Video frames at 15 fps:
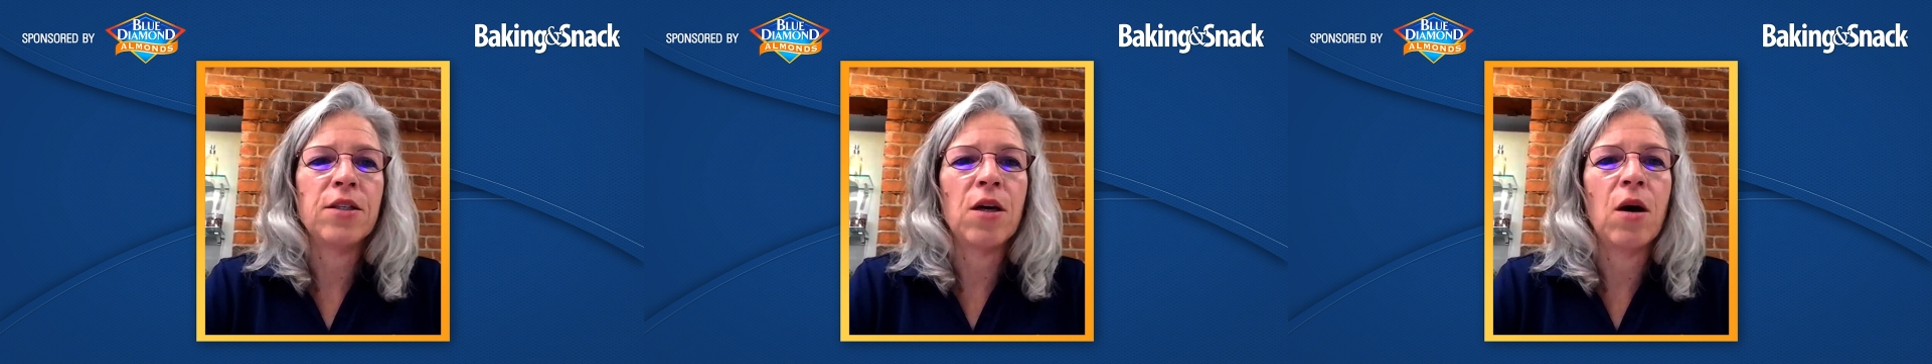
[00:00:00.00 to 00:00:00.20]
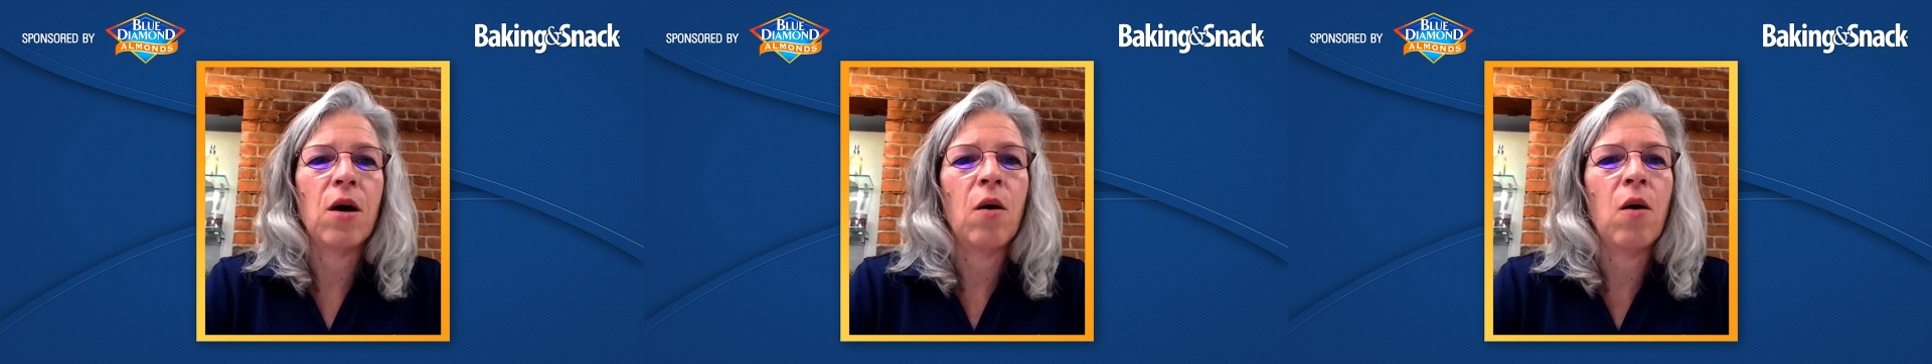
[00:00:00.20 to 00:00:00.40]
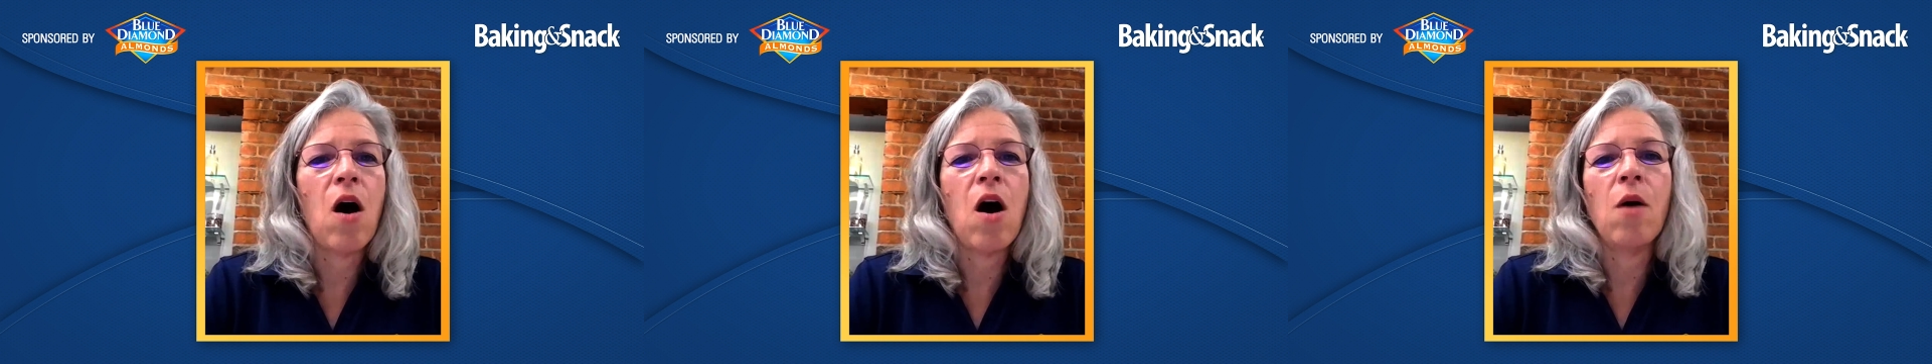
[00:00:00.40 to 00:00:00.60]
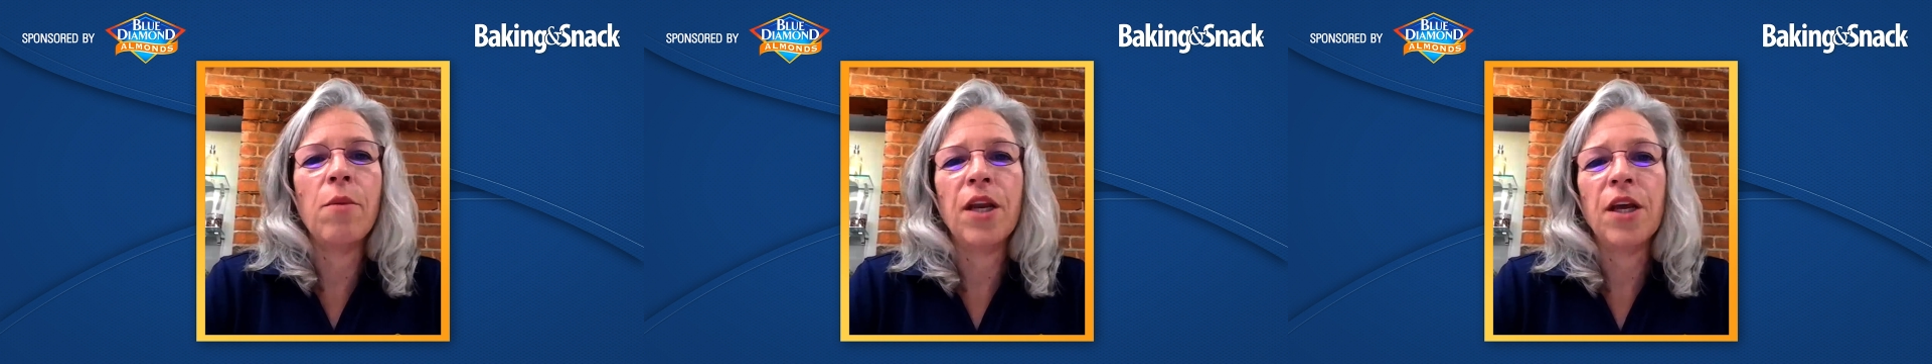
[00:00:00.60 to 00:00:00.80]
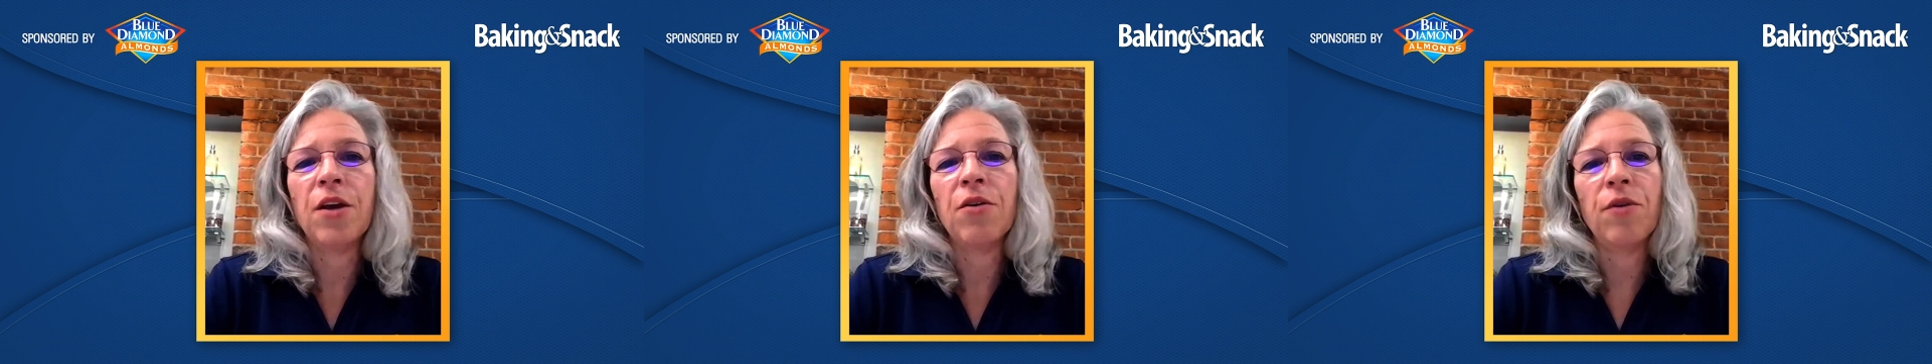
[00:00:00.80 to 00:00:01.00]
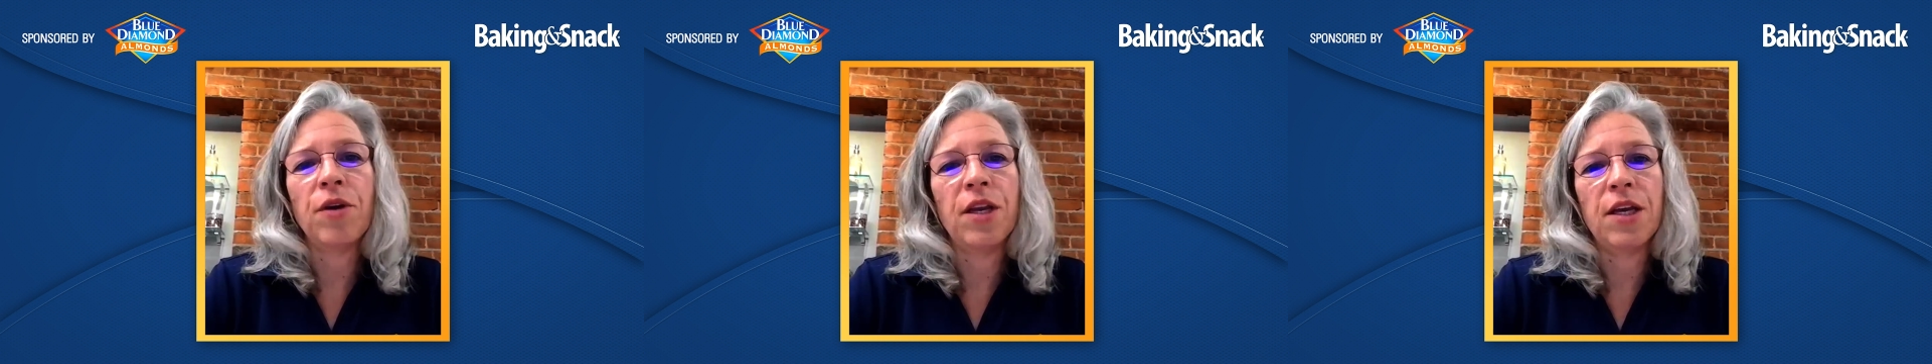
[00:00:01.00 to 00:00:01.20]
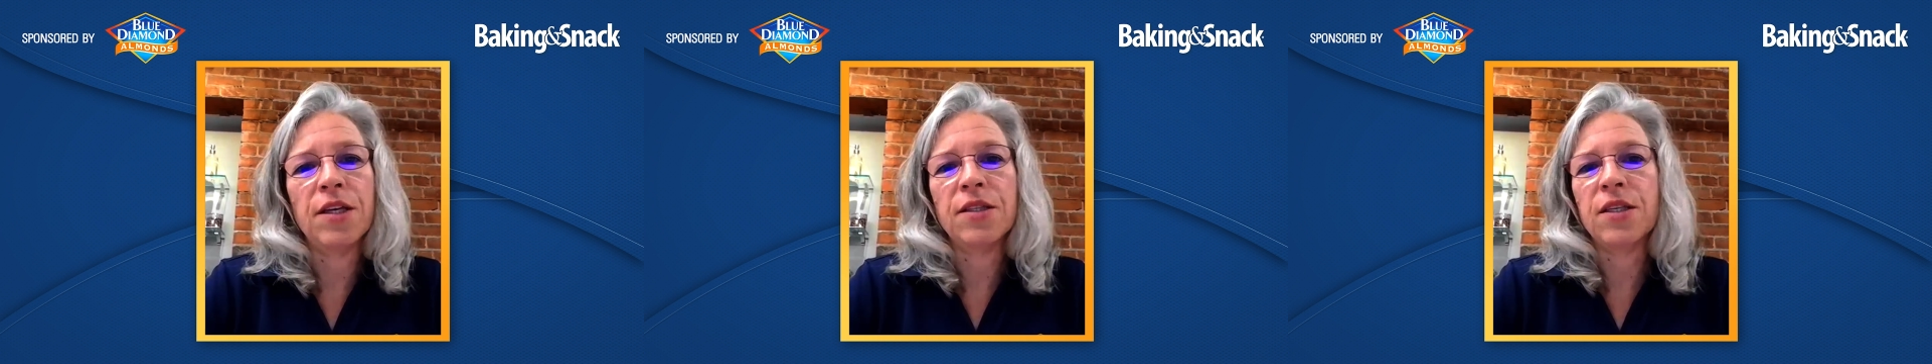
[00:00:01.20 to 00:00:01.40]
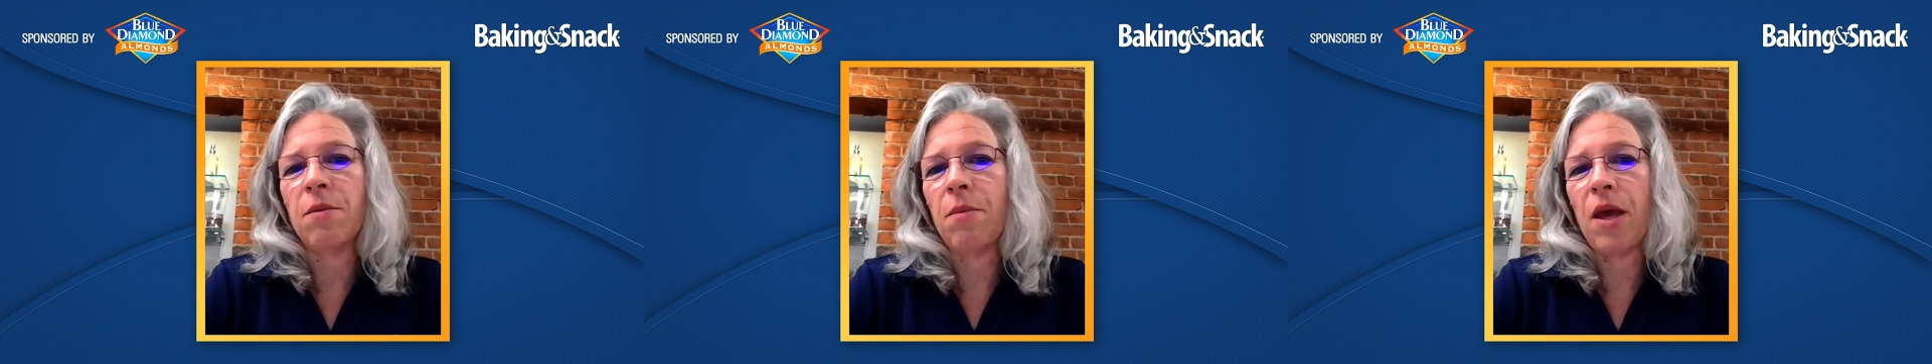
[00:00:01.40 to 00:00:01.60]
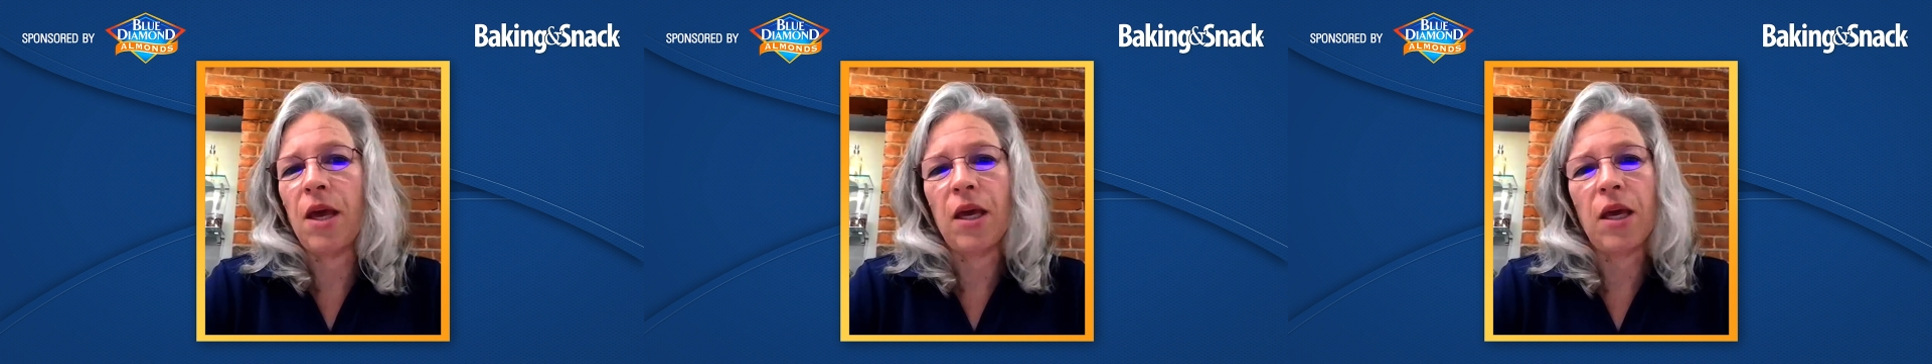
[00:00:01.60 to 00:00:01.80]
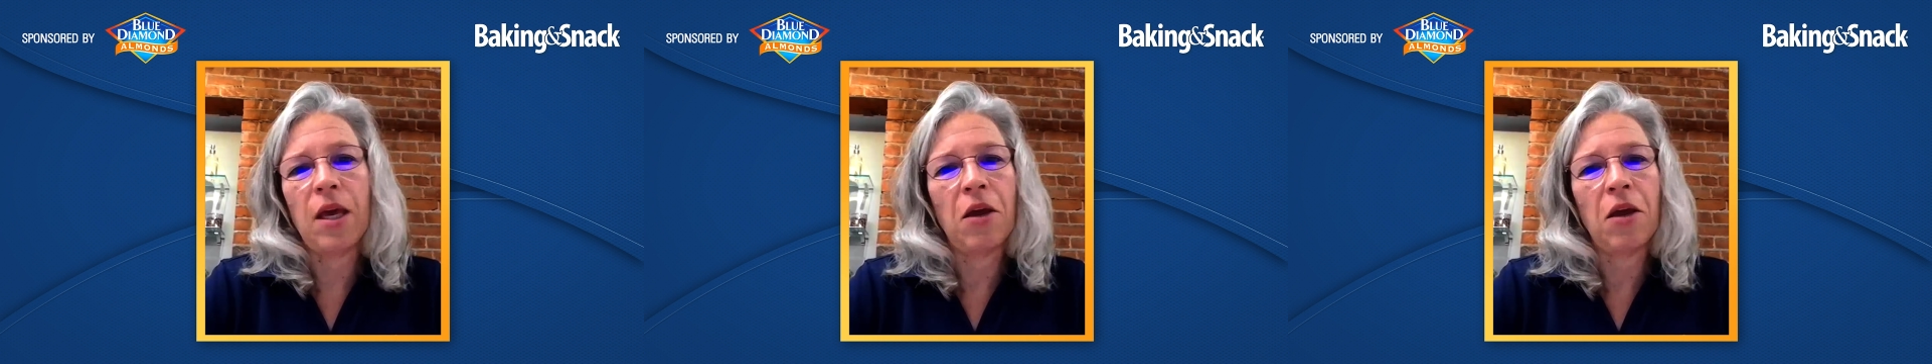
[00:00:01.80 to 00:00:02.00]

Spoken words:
So almond ingredients can make